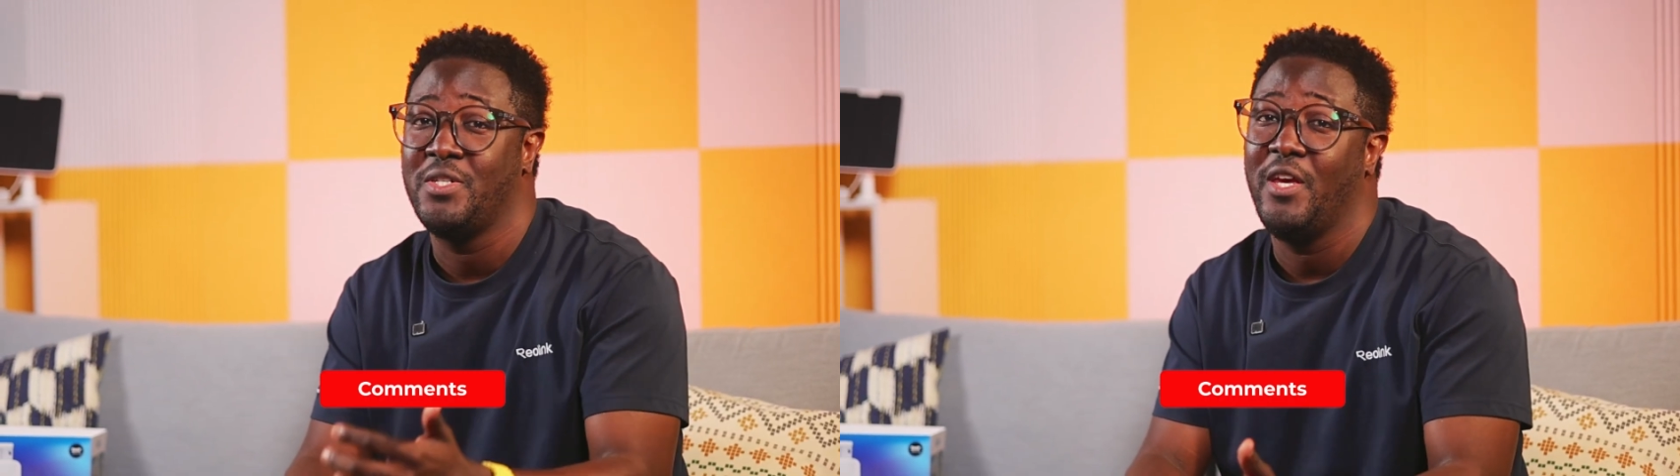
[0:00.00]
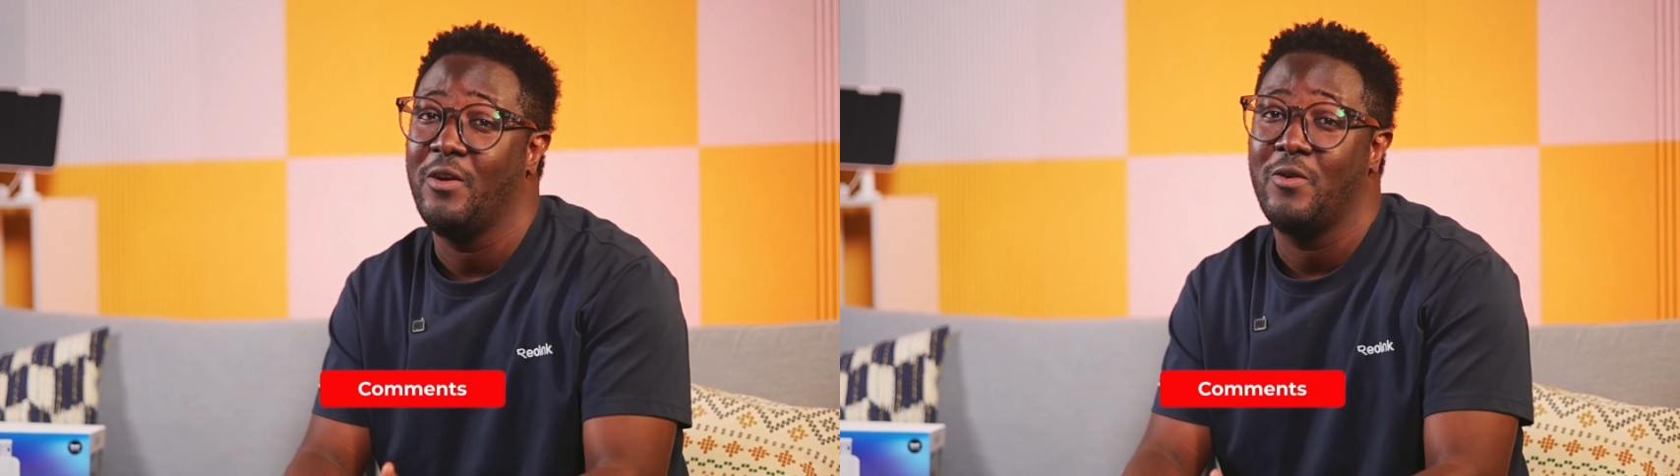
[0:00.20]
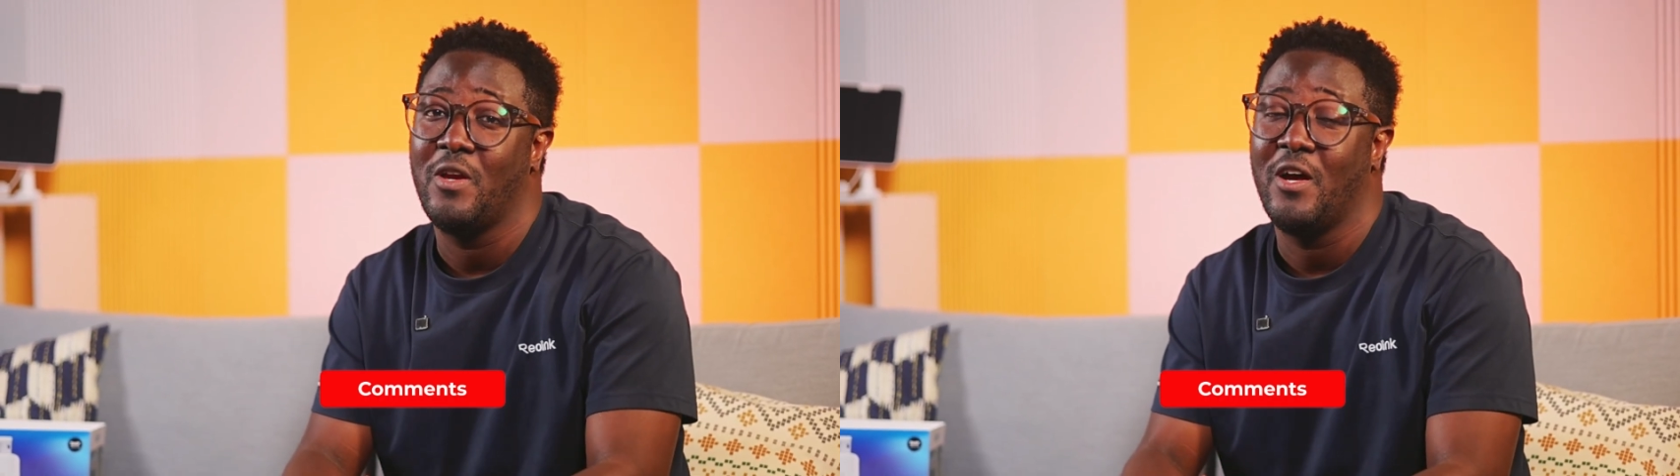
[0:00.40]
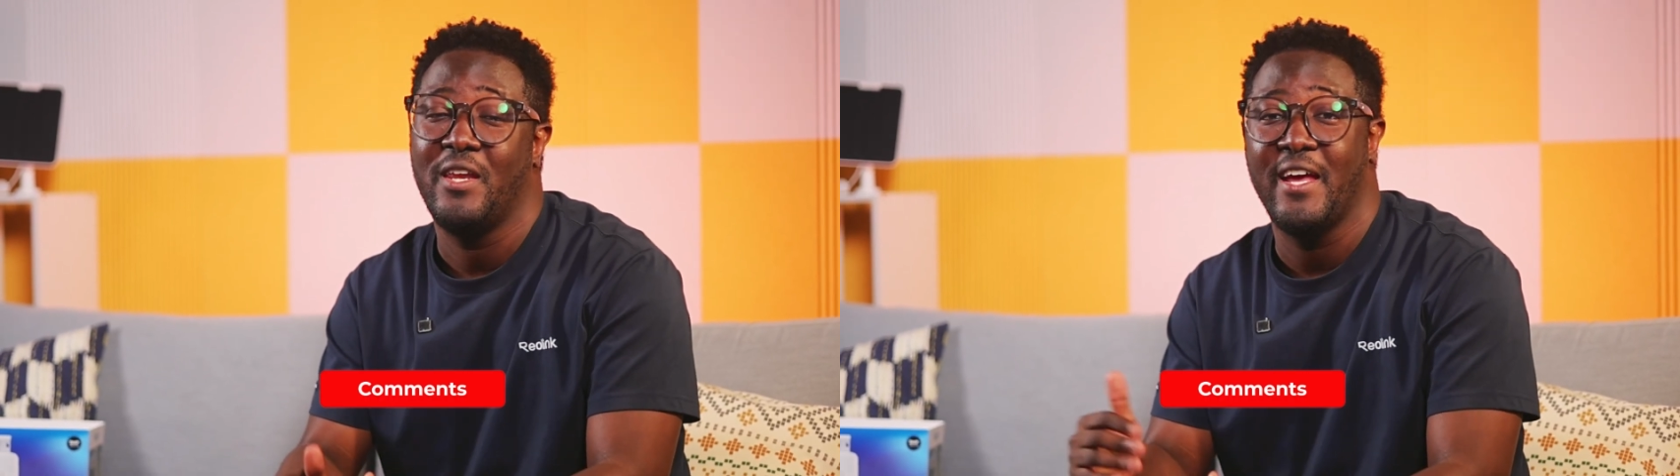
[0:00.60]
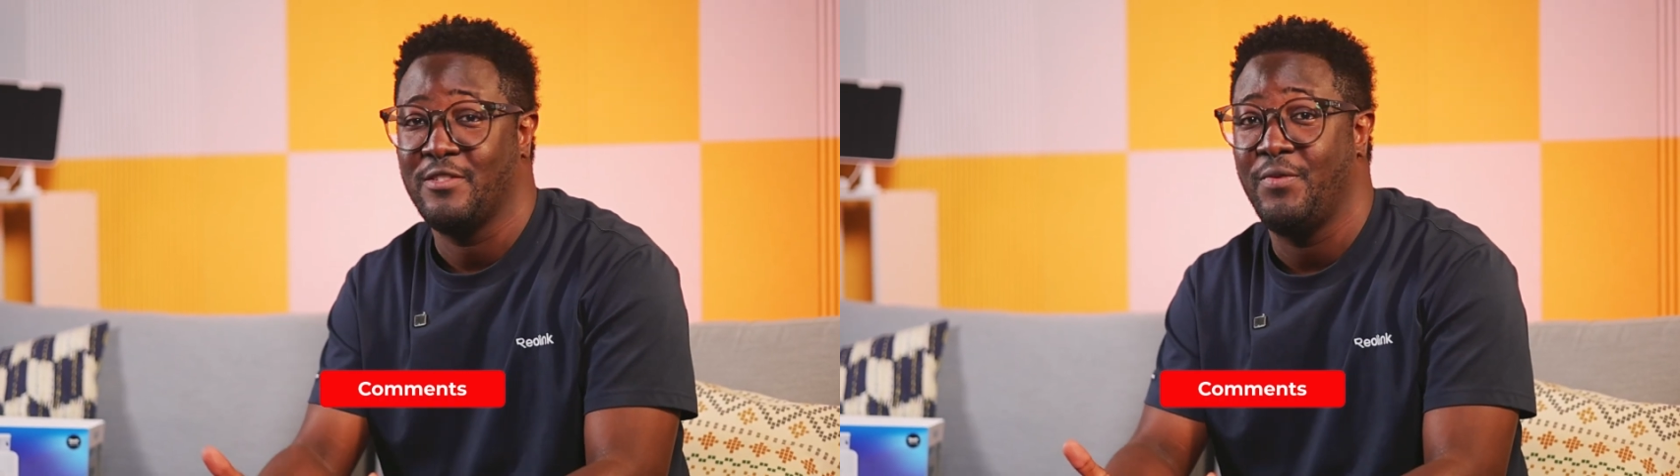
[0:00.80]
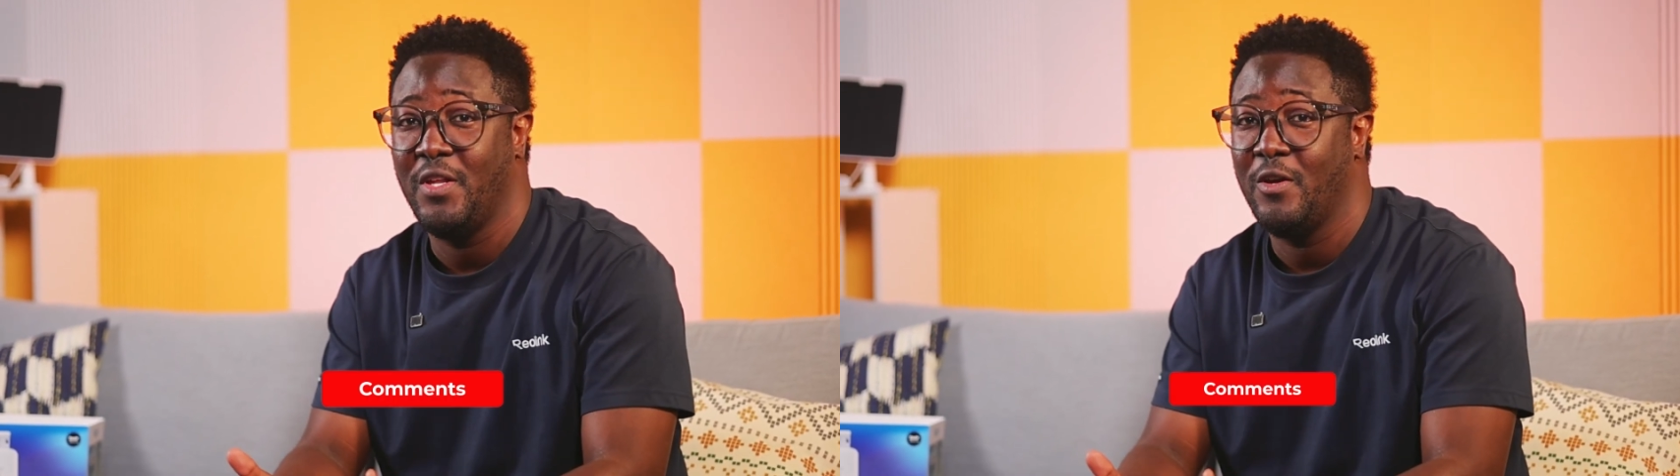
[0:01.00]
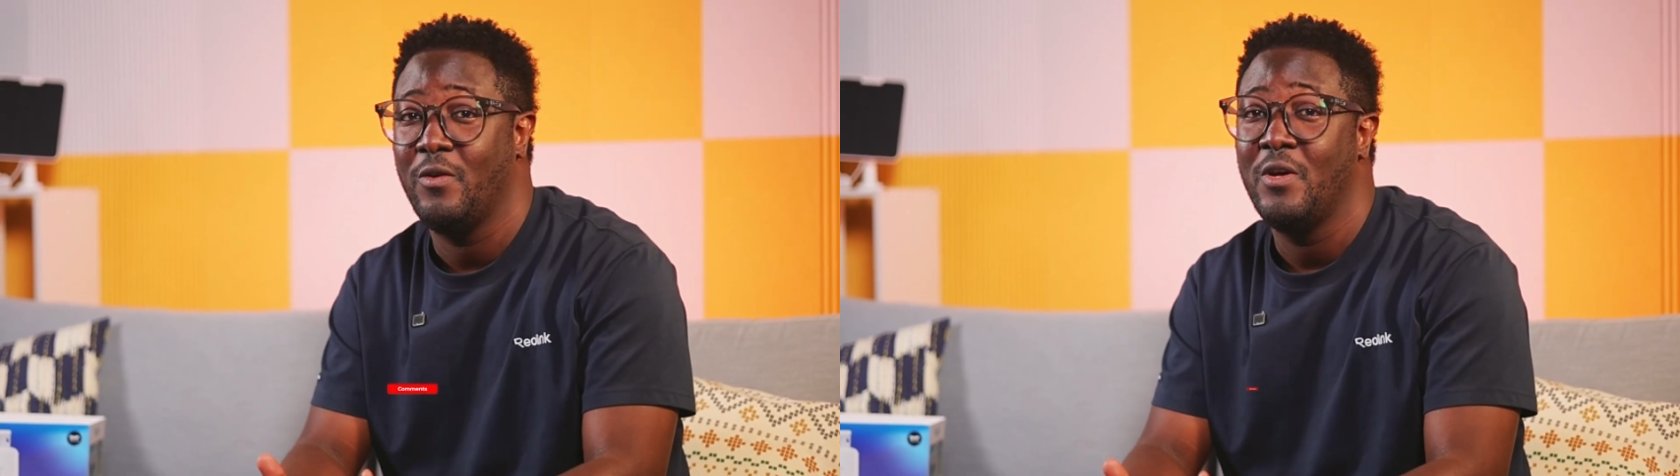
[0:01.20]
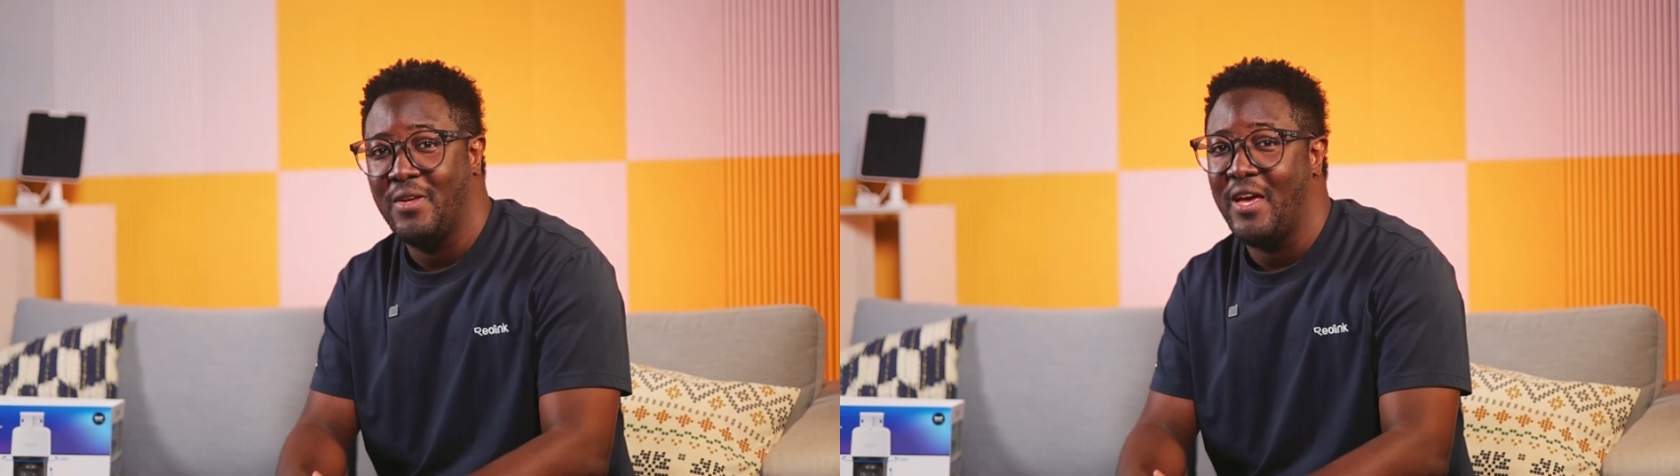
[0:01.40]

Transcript: see on our next video.